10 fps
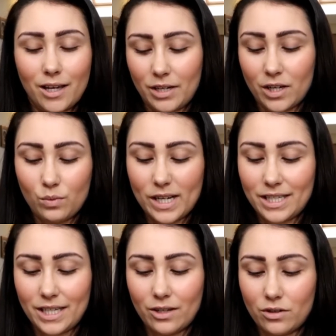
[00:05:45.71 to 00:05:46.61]
like a
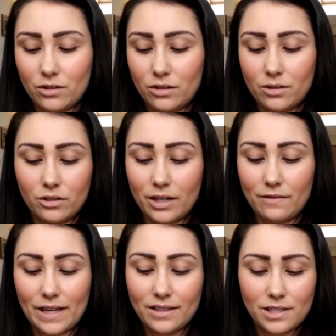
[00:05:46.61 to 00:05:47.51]
wedding or
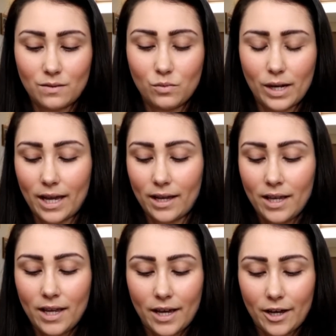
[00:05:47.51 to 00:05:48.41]
an event
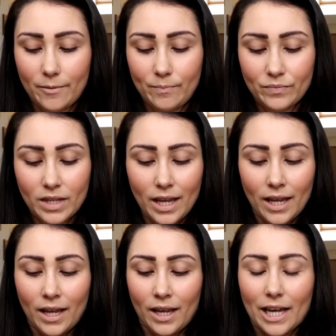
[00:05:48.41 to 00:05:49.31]
somewhere.
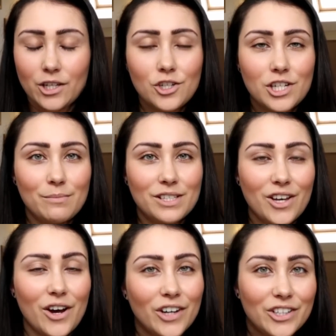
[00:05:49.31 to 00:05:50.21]
And usually
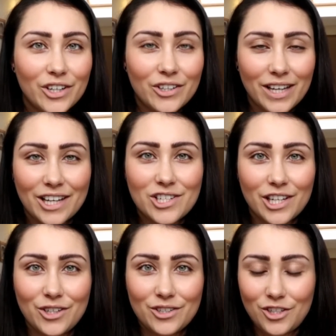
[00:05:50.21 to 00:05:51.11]
mascara I don't
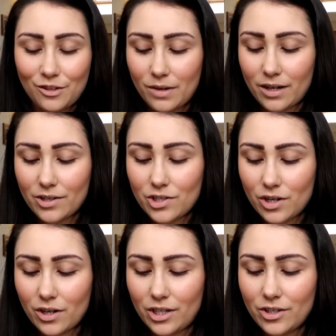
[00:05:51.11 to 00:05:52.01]
actually use too
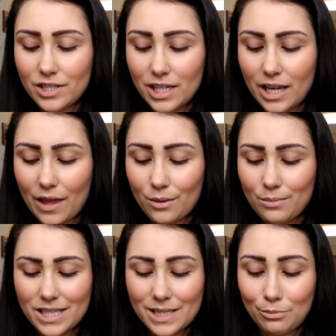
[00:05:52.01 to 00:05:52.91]
much. I used to get
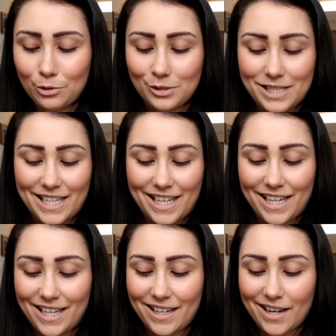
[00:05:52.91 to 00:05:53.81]
the Miss
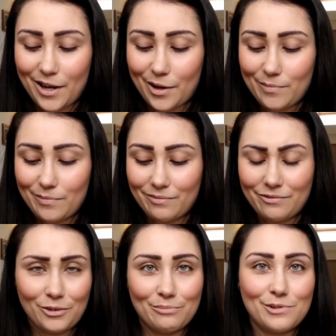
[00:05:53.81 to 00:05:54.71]
Sporty
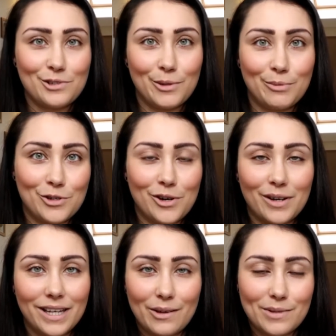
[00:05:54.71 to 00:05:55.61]
from
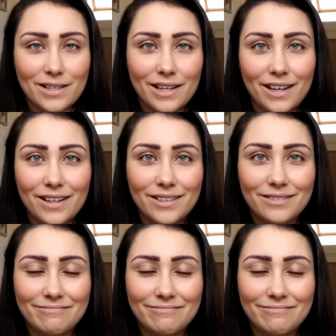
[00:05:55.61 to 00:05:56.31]
Superdrug. It was like